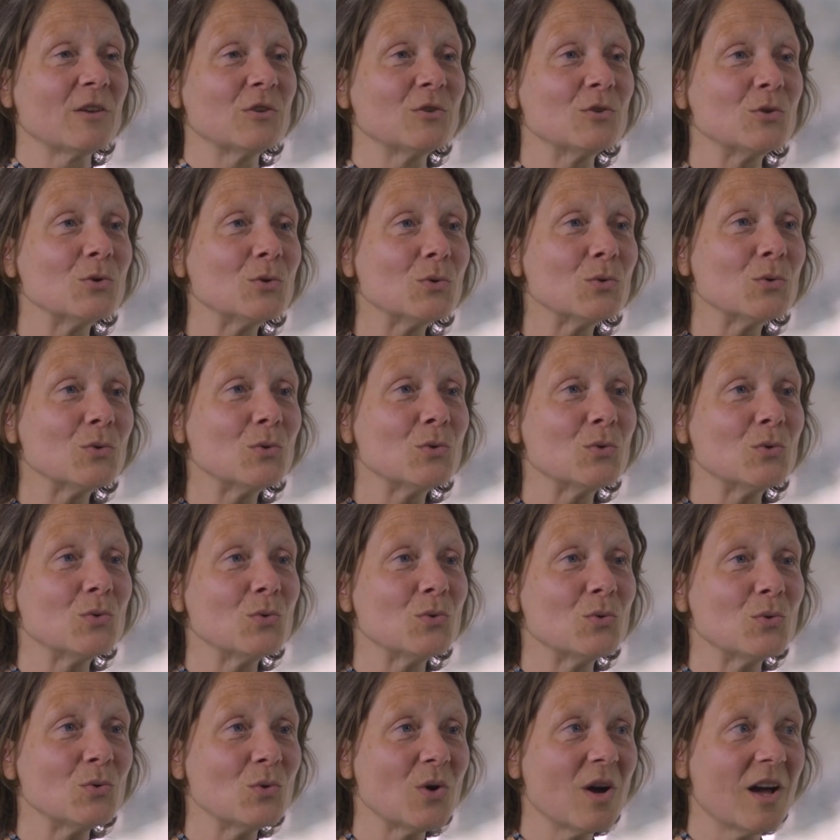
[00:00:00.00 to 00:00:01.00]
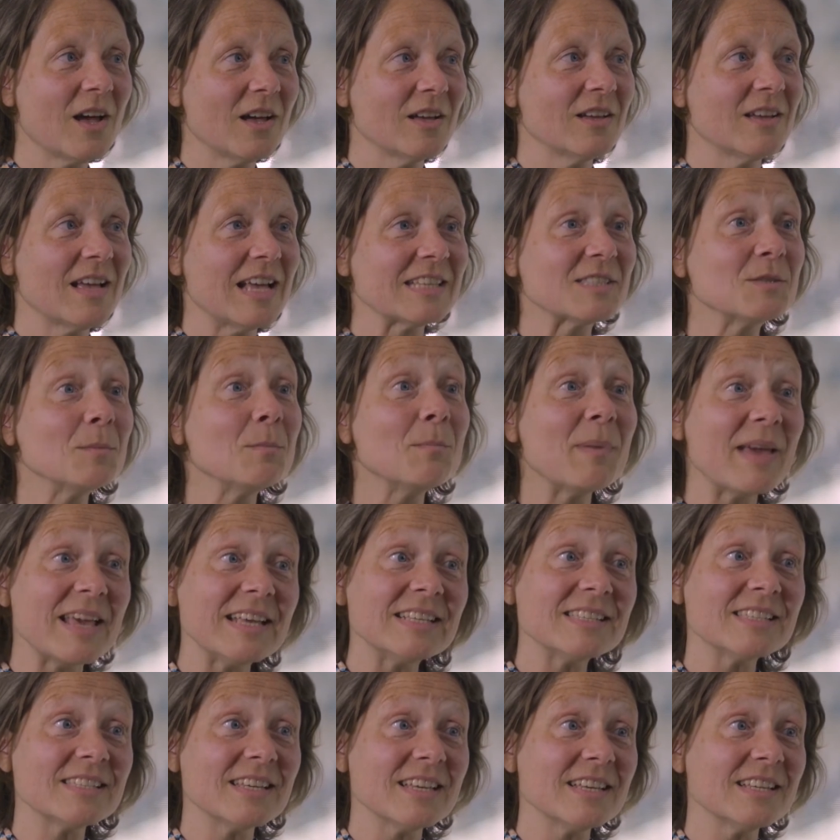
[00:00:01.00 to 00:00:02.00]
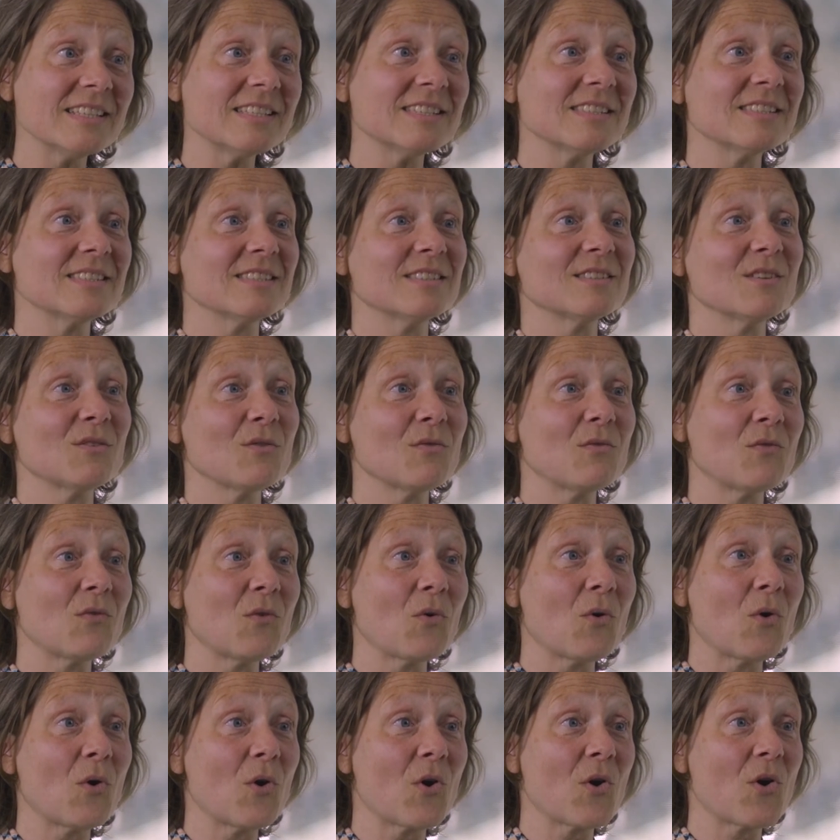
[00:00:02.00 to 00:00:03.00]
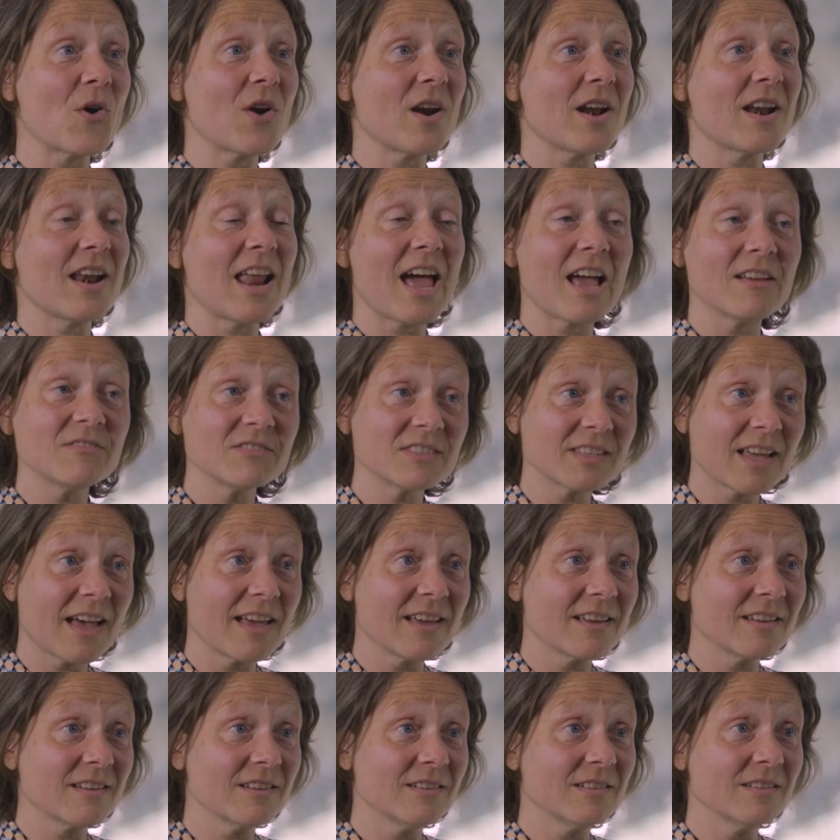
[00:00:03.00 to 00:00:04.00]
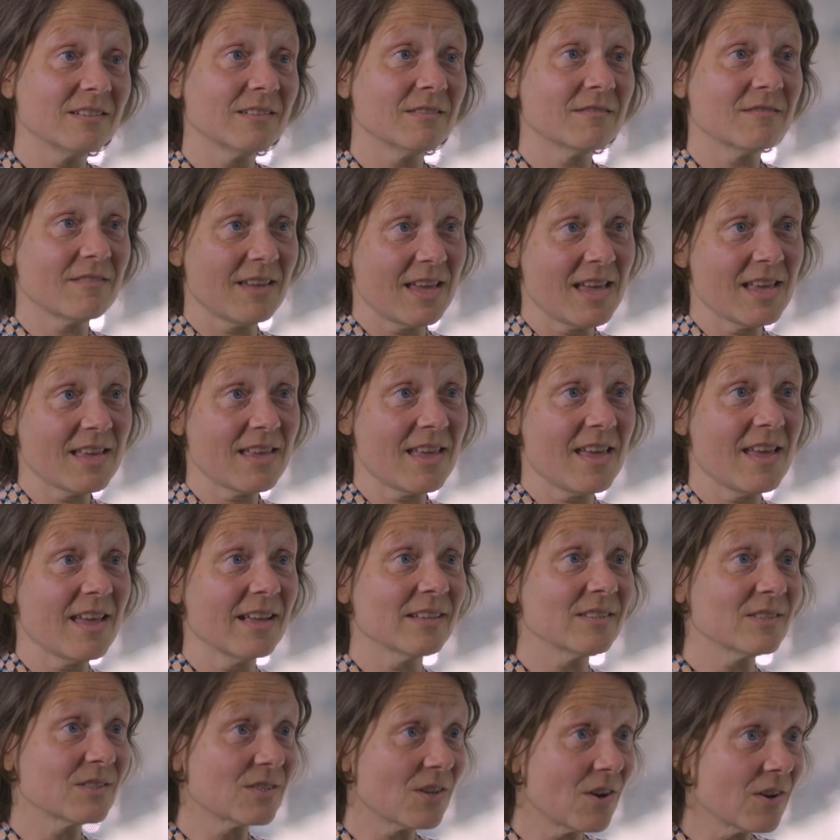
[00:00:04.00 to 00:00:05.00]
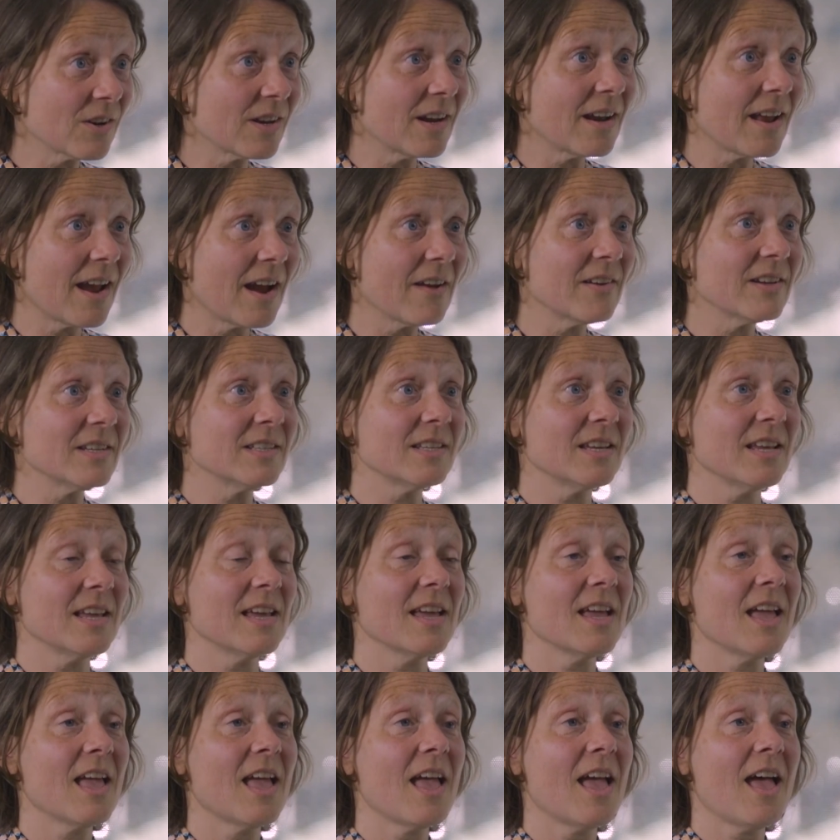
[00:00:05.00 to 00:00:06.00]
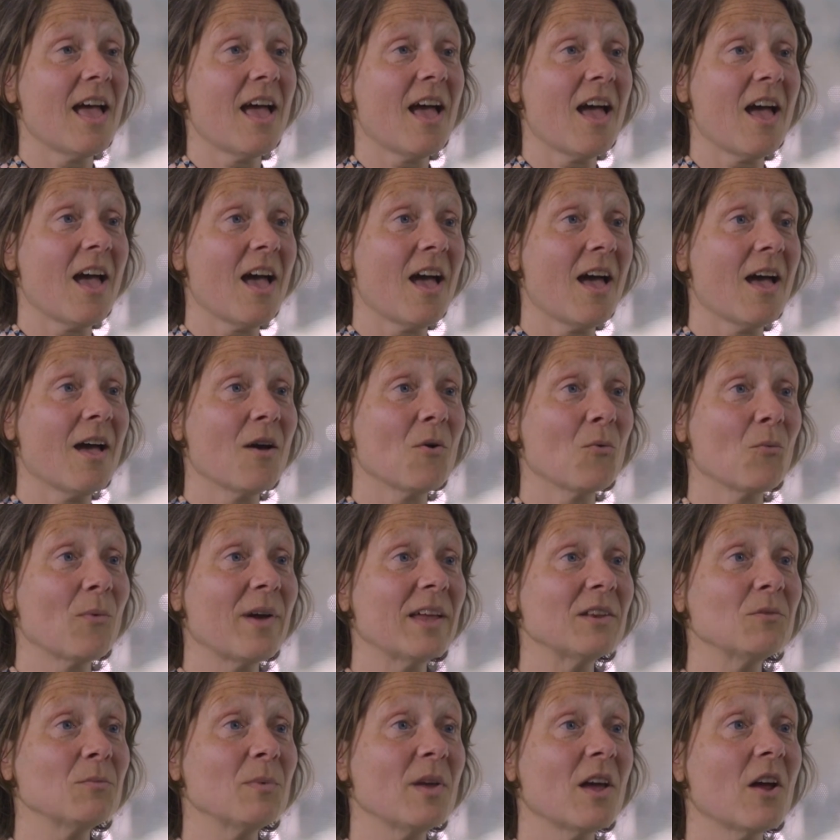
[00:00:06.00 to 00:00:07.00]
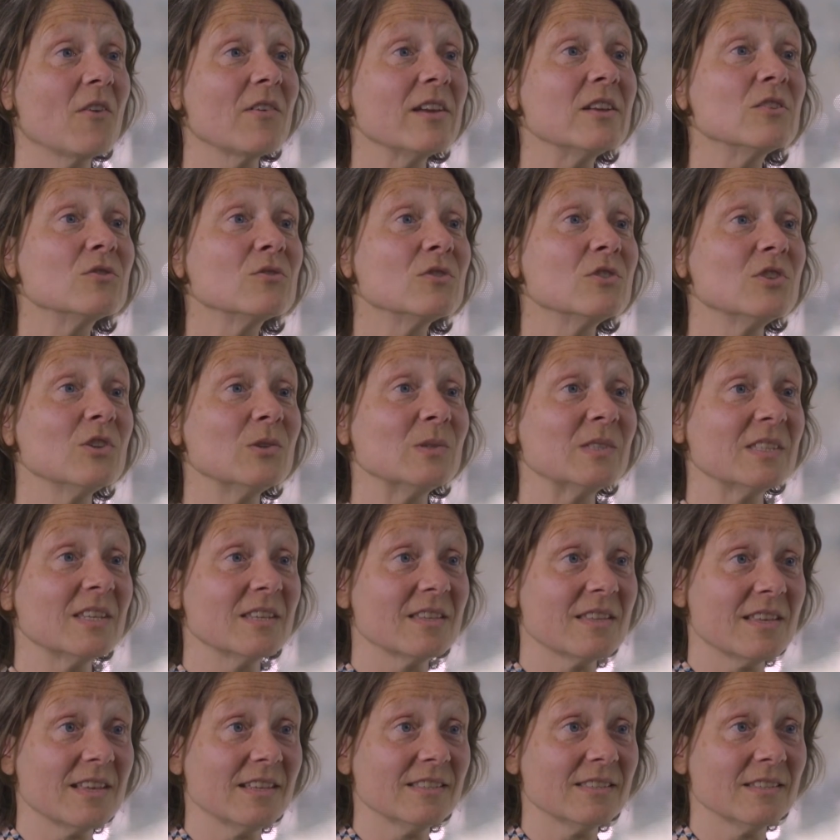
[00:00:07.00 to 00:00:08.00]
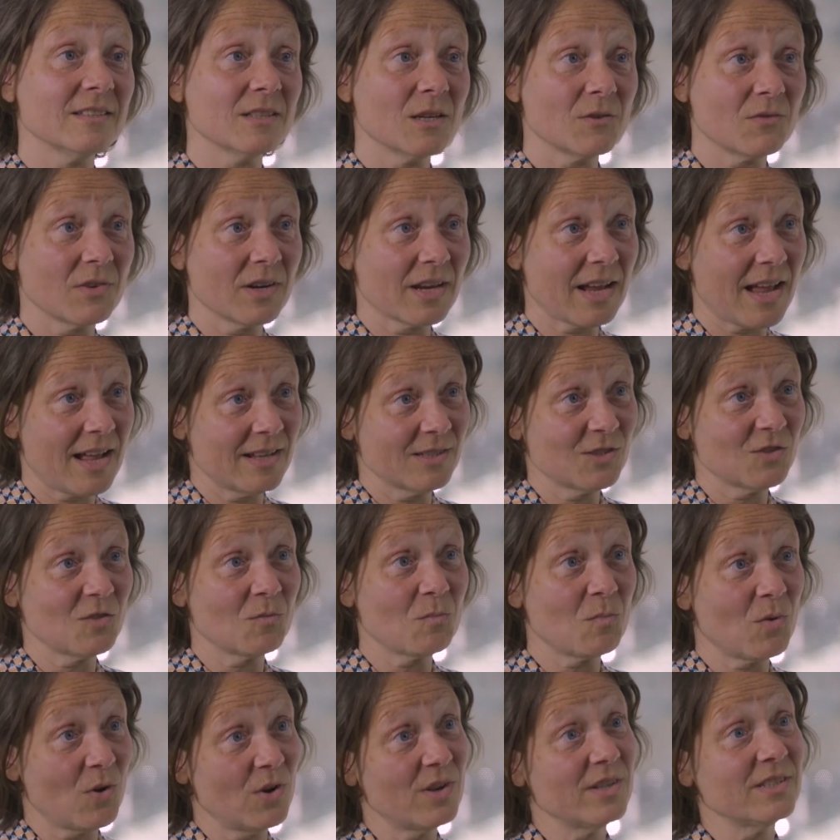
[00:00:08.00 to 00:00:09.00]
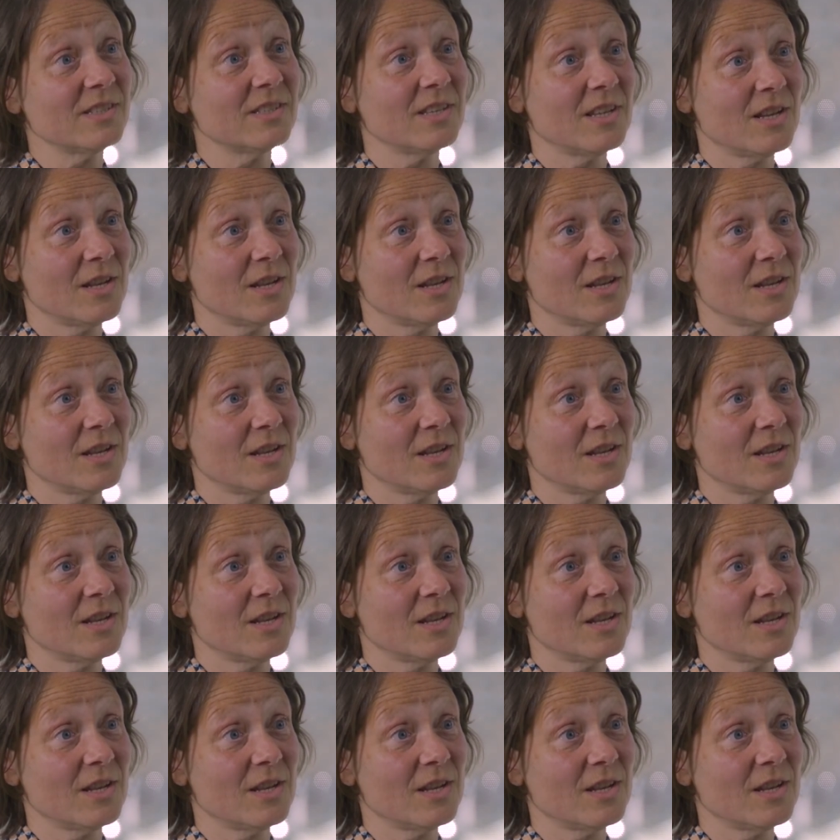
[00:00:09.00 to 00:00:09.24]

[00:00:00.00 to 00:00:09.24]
as a basis for life cycle thinking and circularity when we are introducing this in different kinds of policy